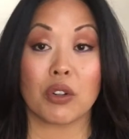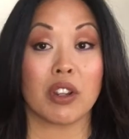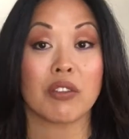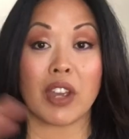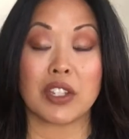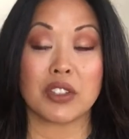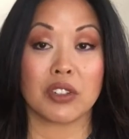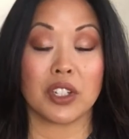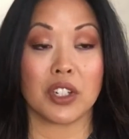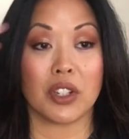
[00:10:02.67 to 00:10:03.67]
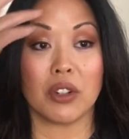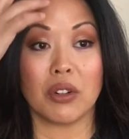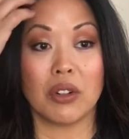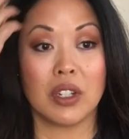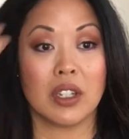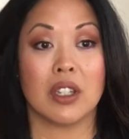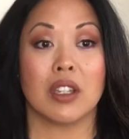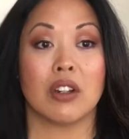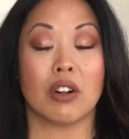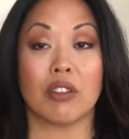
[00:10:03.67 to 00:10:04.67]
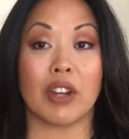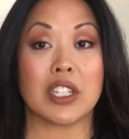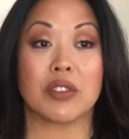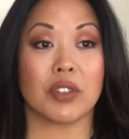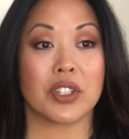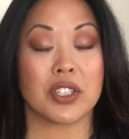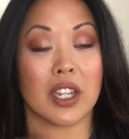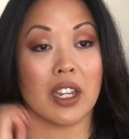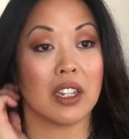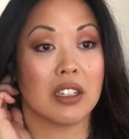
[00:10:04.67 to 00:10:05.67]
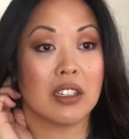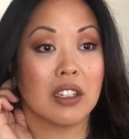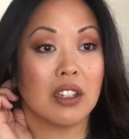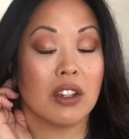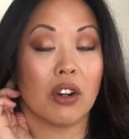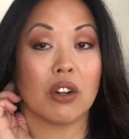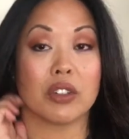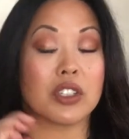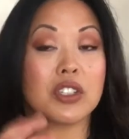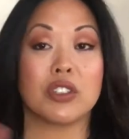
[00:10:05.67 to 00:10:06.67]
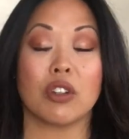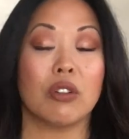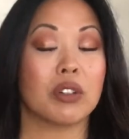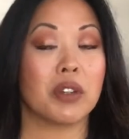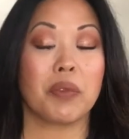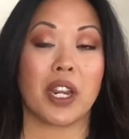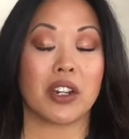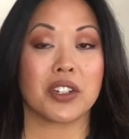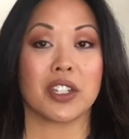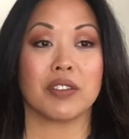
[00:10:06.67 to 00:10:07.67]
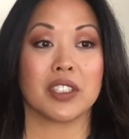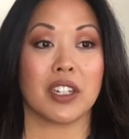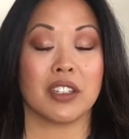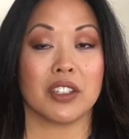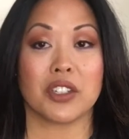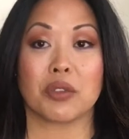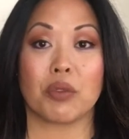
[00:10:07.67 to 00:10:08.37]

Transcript: growing faster than you or vice versa, or just don't compare yourself to others.